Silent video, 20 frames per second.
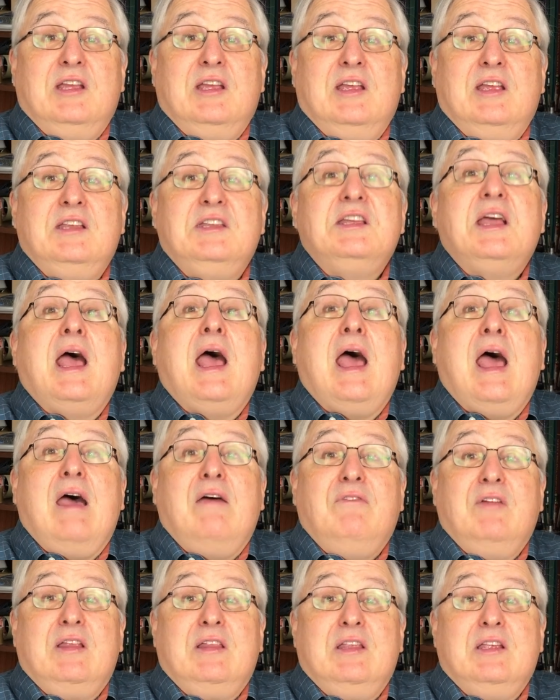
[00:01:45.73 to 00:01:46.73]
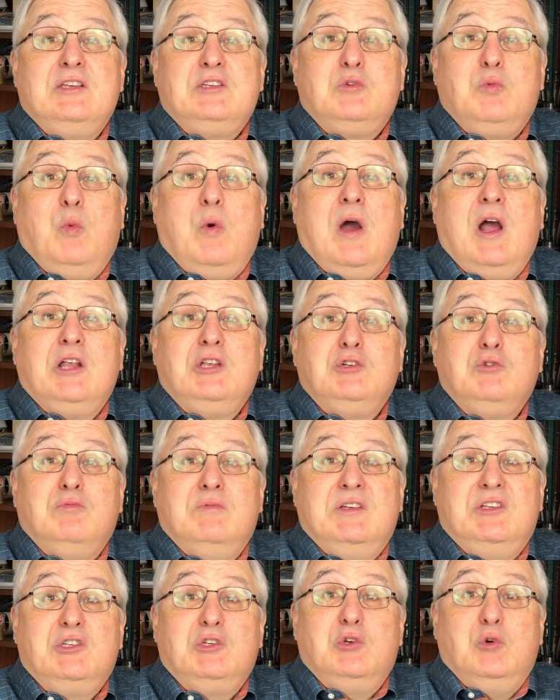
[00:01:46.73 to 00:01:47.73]
into having this watch
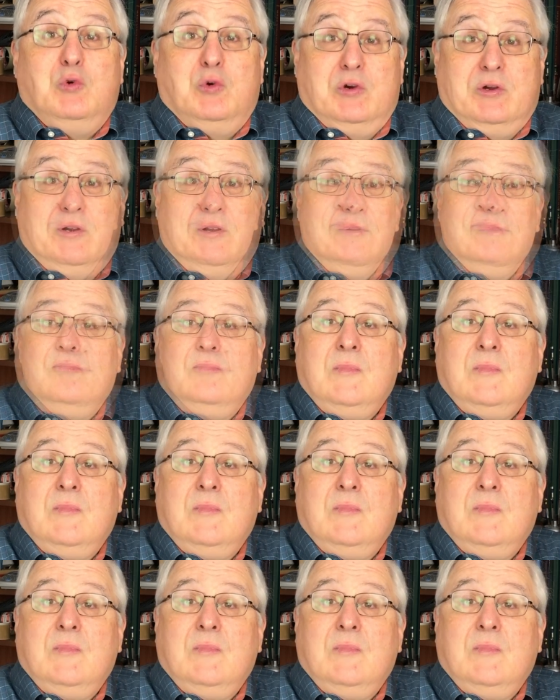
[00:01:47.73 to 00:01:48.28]
restored.